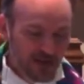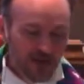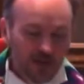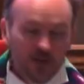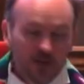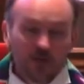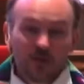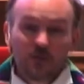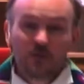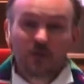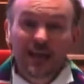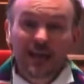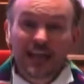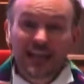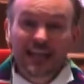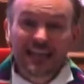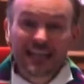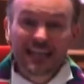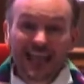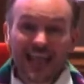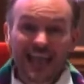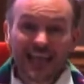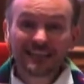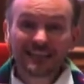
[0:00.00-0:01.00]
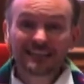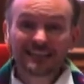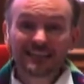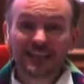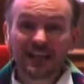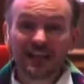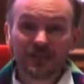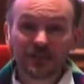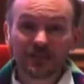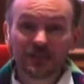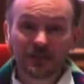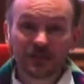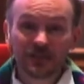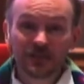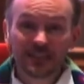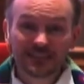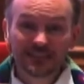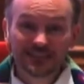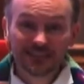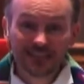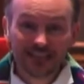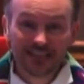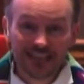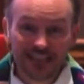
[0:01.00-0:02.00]
What I can tell you
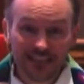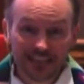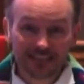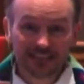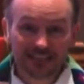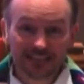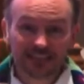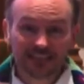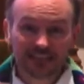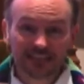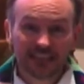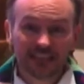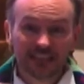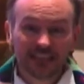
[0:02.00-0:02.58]
is this,